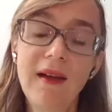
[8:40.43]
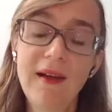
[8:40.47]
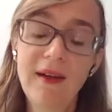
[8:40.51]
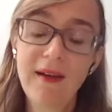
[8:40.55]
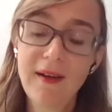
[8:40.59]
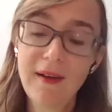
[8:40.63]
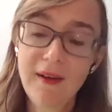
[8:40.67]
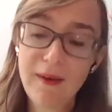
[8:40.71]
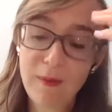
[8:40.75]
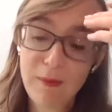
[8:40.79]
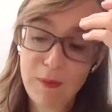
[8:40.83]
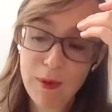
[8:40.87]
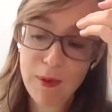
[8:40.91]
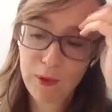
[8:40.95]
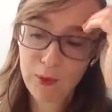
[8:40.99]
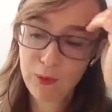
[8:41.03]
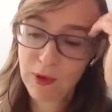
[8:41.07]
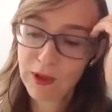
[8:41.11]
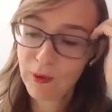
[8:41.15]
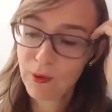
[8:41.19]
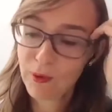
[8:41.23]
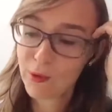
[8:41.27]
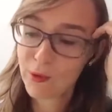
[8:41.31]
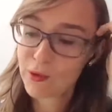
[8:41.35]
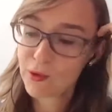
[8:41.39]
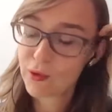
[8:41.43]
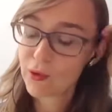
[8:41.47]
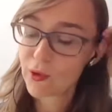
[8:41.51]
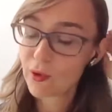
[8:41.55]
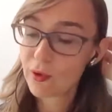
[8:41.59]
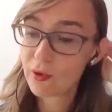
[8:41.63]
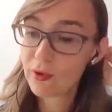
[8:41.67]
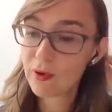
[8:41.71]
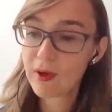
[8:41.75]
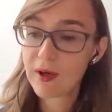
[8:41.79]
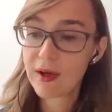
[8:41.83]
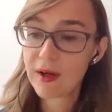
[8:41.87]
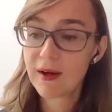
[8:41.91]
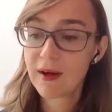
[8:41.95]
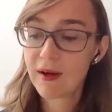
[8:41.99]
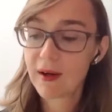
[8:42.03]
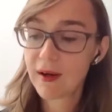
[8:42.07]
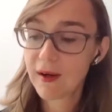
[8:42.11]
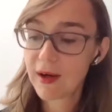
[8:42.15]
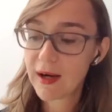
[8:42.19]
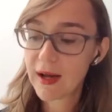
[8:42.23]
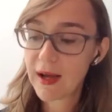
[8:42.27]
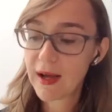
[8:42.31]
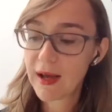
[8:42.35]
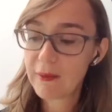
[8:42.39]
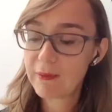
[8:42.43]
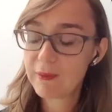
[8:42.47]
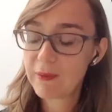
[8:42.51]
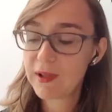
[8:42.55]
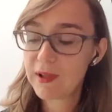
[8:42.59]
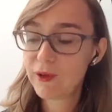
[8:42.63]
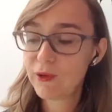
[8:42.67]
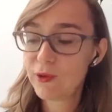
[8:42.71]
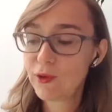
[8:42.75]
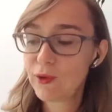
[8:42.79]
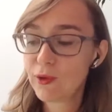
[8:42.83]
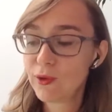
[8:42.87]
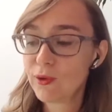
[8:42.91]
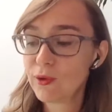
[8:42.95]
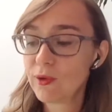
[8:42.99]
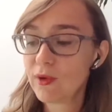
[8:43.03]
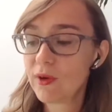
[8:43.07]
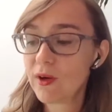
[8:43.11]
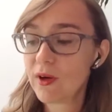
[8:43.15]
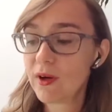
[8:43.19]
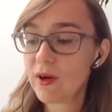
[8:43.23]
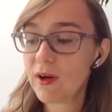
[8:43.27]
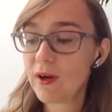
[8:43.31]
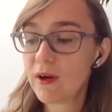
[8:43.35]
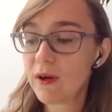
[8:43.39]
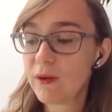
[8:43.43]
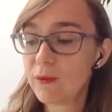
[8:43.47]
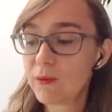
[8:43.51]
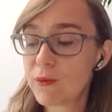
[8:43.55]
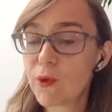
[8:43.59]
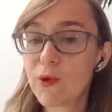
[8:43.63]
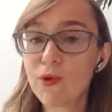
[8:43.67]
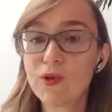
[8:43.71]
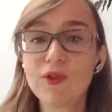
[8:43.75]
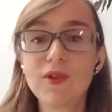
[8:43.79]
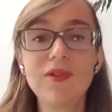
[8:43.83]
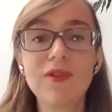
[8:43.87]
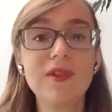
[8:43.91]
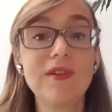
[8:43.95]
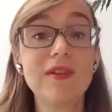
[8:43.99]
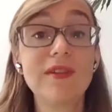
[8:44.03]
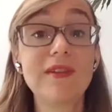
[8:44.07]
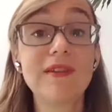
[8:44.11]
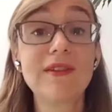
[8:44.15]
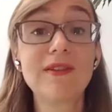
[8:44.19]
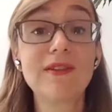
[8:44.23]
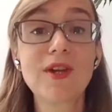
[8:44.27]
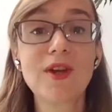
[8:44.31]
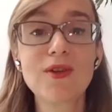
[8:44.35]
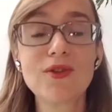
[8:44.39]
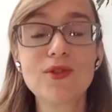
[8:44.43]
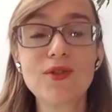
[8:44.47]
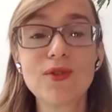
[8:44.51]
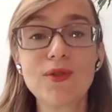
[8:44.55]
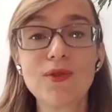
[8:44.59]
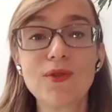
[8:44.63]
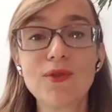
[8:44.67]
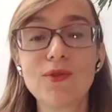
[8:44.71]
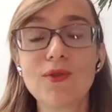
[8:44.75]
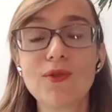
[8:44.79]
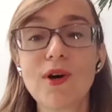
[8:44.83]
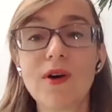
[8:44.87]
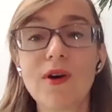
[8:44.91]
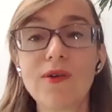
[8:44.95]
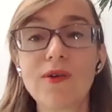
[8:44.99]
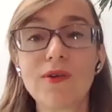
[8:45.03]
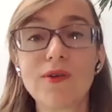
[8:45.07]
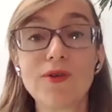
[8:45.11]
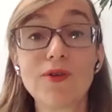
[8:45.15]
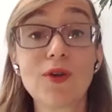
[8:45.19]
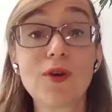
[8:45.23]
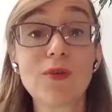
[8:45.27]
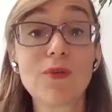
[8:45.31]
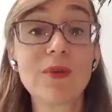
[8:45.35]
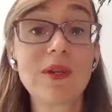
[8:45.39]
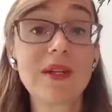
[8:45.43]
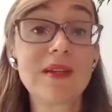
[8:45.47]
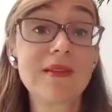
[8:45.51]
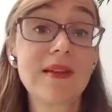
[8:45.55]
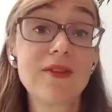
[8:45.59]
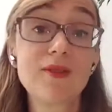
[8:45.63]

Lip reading: but we also are happy to broaden the discussion to other topics.